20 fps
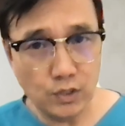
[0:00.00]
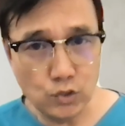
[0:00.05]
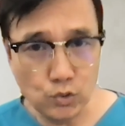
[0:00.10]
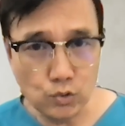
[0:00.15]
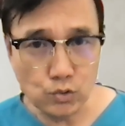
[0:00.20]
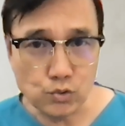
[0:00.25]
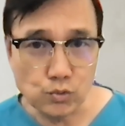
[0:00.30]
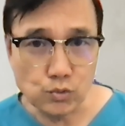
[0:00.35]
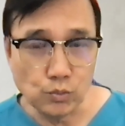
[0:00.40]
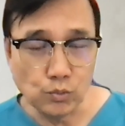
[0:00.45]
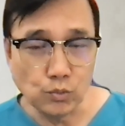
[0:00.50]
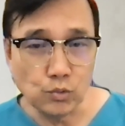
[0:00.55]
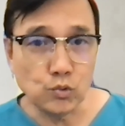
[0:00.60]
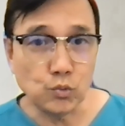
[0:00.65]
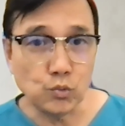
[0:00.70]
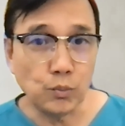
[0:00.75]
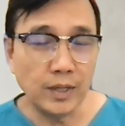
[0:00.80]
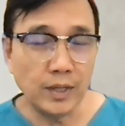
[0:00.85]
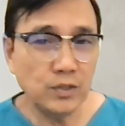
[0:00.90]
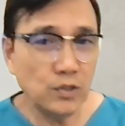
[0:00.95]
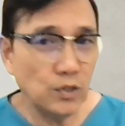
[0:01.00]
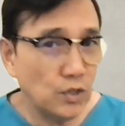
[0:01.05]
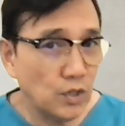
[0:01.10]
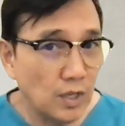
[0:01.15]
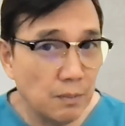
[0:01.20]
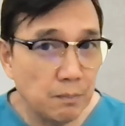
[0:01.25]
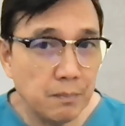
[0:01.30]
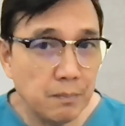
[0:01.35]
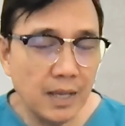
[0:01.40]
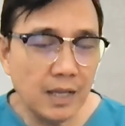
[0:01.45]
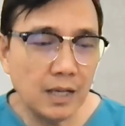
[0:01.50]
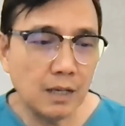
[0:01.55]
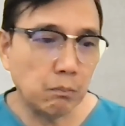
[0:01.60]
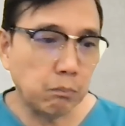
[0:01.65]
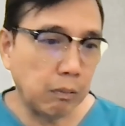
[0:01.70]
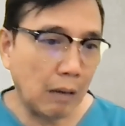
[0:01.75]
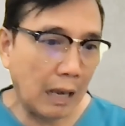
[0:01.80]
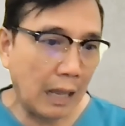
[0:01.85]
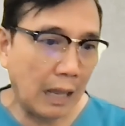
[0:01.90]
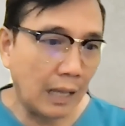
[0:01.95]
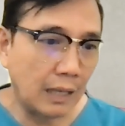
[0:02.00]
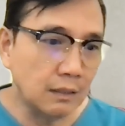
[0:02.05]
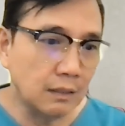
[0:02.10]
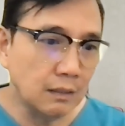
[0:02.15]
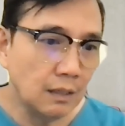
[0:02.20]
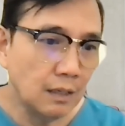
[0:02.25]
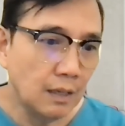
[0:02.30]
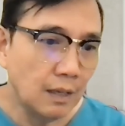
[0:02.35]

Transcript: you to lose weight, you can make a plan.